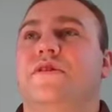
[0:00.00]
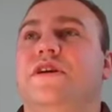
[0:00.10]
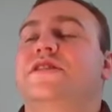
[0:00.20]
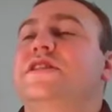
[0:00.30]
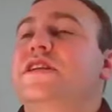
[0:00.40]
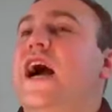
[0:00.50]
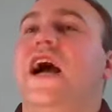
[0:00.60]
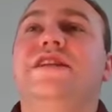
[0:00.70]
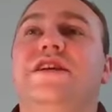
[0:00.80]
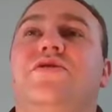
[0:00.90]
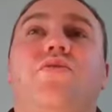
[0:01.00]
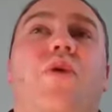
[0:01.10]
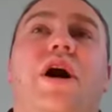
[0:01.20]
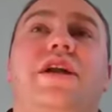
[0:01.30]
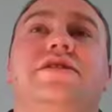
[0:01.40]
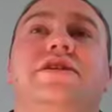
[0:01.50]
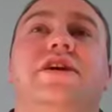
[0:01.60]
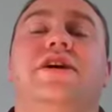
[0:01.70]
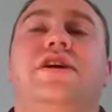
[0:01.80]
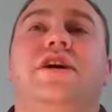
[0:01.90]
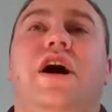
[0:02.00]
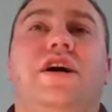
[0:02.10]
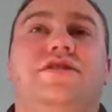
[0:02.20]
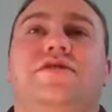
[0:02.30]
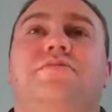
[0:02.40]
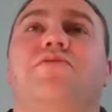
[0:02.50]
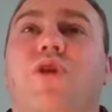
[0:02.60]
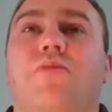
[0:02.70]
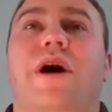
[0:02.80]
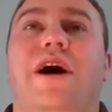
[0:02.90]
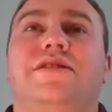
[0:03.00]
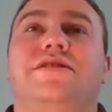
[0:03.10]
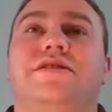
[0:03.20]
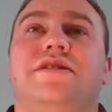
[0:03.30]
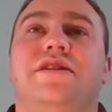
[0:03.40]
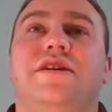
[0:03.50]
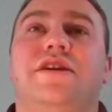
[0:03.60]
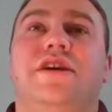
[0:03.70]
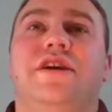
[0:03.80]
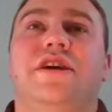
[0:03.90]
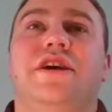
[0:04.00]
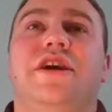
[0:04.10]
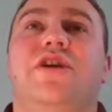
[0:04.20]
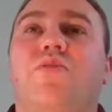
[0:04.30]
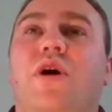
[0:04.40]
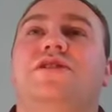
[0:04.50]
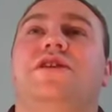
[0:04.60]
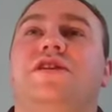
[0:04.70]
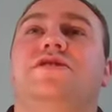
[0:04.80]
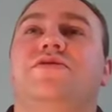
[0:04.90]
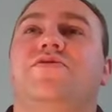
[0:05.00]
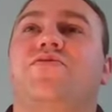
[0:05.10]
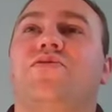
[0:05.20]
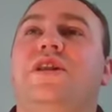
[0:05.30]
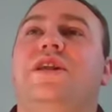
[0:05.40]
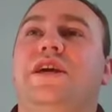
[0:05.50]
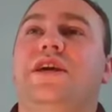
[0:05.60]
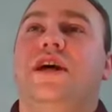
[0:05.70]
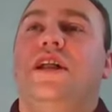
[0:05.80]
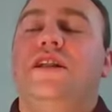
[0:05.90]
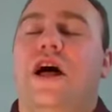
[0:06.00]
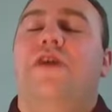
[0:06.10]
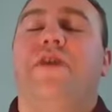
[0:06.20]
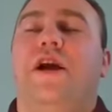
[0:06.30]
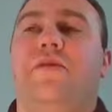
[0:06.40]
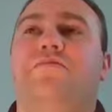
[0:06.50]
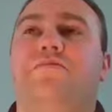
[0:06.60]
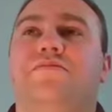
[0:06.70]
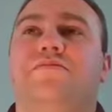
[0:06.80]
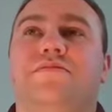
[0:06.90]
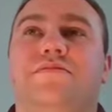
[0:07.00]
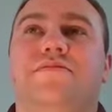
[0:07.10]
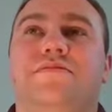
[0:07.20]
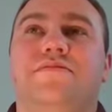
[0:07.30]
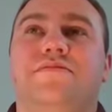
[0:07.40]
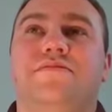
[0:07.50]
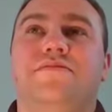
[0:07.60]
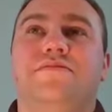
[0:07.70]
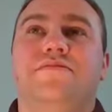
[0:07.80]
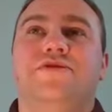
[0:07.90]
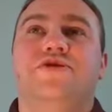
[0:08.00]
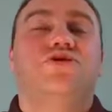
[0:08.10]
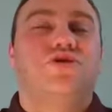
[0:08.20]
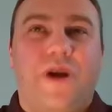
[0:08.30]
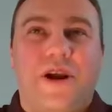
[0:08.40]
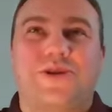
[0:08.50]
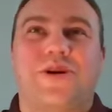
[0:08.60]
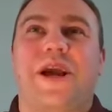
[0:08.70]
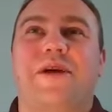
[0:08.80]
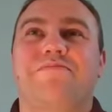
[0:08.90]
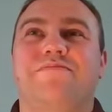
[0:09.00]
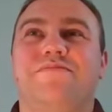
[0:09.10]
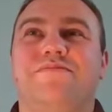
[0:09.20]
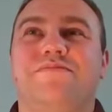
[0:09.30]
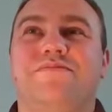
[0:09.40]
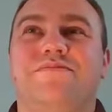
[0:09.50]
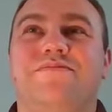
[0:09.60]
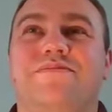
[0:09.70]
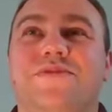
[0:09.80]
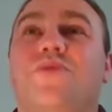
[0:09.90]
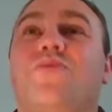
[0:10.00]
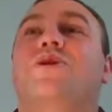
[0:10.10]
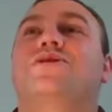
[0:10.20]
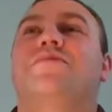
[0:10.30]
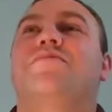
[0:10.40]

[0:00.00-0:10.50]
Because God doesn't want us to be robots. He wants us to freely love him, to treasure him, to worship